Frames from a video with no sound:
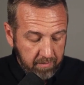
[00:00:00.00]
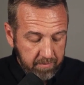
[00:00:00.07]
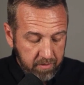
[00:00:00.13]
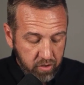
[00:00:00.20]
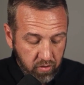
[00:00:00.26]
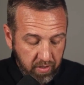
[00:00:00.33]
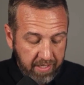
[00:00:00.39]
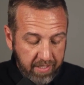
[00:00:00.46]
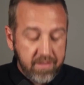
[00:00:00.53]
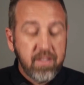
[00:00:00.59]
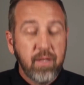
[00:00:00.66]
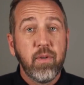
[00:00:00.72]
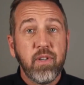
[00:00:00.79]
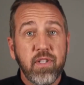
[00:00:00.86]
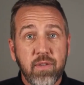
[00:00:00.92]
training
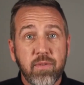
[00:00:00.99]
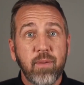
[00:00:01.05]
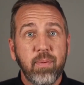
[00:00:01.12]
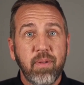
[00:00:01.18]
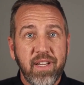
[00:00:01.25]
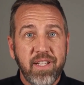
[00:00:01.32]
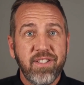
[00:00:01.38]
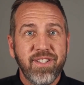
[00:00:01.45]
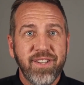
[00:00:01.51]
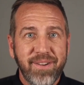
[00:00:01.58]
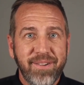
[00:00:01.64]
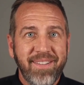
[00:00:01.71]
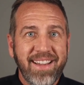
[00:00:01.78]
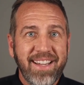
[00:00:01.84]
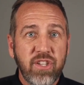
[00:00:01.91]
someone to replace
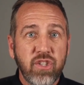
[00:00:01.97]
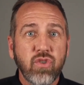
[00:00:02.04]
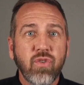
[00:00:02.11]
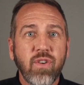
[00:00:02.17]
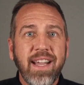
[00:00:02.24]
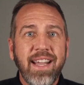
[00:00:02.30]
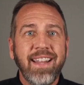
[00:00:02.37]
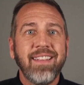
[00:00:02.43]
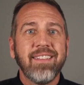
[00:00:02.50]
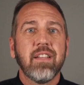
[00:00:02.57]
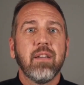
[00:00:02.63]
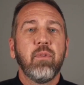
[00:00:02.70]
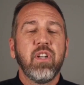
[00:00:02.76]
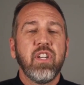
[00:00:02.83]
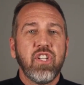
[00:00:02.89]
you, like training
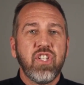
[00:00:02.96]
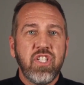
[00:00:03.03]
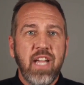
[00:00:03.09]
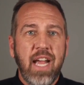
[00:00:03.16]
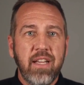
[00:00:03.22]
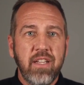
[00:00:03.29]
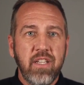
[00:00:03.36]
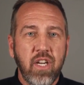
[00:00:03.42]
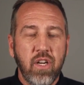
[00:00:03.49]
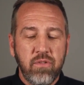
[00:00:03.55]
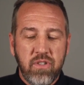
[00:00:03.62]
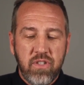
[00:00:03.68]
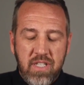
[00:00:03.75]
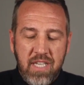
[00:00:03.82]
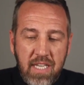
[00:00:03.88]
someone to,
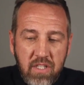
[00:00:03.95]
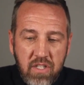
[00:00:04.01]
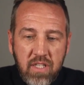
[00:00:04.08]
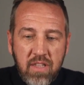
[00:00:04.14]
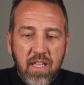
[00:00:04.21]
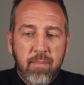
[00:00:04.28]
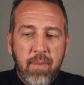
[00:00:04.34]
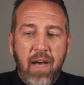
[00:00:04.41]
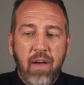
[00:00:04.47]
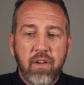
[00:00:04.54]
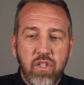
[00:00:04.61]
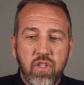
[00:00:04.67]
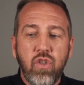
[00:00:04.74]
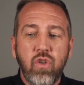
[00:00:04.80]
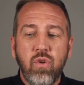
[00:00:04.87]
teaching them how to
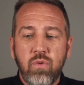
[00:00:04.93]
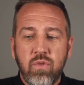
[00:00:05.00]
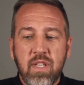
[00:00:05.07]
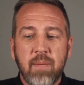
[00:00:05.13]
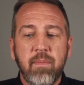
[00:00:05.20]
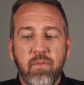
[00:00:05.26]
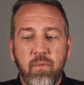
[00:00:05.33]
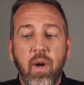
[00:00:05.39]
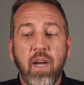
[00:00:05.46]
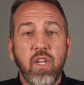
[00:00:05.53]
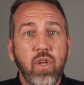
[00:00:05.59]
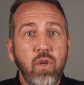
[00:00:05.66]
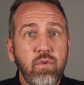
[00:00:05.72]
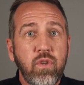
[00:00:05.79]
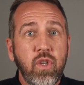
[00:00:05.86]
do some of what
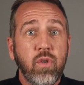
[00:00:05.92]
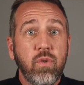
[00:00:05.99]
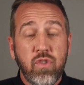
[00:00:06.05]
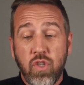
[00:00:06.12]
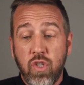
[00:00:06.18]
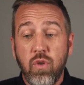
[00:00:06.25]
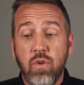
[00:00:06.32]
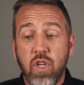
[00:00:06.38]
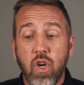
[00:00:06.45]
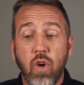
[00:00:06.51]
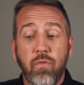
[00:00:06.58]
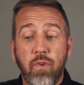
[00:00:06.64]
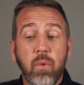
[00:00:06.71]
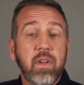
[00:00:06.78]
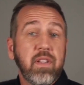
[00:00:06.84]
you do, so you can go
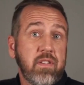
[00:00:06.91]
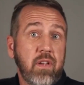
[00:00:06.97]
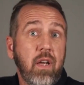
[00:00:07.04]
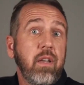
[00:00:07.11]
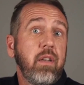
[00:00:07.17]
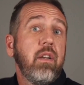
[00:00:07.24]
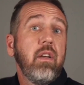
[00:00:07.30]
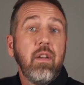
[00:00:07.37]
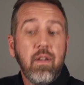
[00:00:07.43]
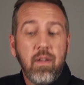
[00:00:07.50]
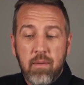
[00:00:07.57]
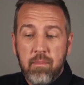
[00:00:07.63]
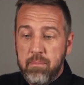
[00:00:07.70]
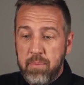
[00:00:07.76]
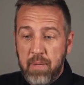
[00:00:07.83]
focus on
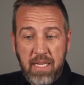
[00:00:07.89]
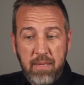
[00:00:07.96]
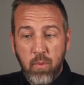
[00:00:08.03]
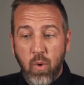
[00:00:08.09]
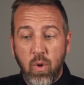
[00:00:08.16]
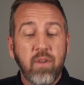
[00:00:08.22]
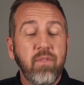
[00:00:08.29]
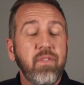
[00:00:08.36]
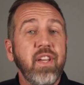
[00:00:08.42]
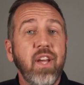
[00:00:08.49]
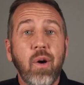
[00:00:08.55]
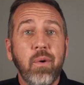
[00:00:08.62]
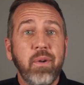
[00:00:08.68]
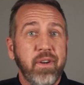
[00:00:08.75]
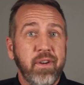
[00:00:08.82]
being more of the
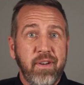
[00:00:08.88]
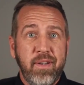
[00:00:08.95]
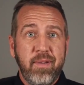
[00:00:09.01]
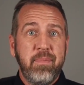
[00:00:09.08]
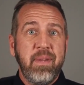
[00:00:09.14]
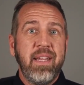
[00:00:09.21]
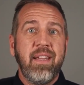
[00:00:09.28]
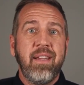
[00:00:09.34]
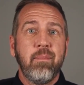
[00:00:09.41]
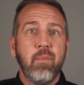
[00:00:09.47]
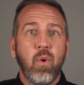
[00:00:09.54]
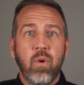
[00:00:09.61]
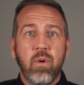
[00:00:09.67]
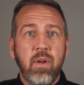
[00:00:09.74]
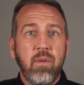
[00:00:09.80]
owner and being
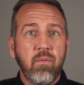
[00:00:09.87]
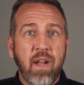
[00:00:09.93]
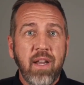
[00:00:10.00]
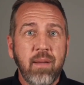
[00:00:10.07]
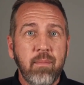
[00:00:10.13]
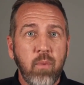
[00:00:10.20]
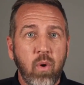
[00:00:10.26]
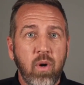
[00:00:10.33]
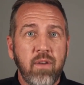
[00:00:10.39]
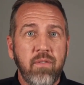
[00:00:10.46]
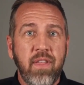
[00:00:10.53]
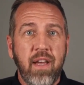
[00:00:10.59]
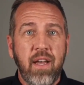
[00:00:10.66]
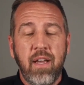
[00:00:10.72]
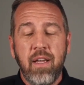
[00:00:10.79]
more and running more of
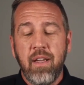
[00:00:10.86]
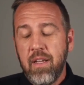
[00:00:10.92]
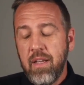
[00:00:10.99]
the